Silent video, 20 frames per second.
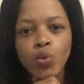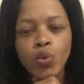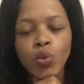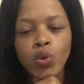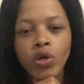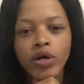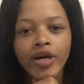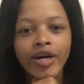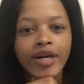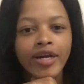
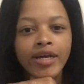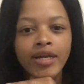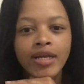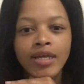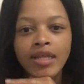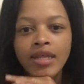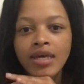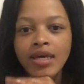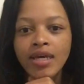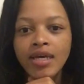or
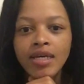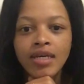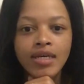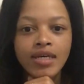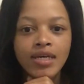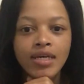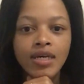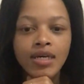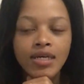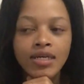anything
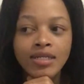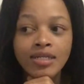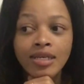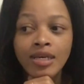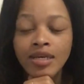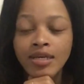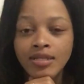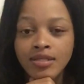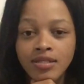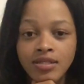
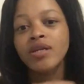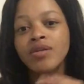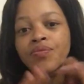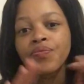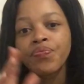intense.